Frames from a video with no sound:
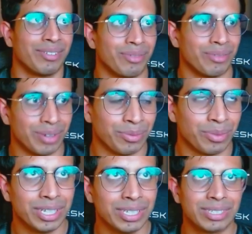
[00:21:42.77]
when
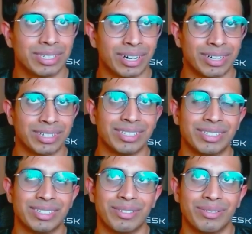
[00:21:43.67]
we
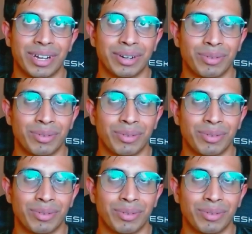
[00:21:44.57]
started, right?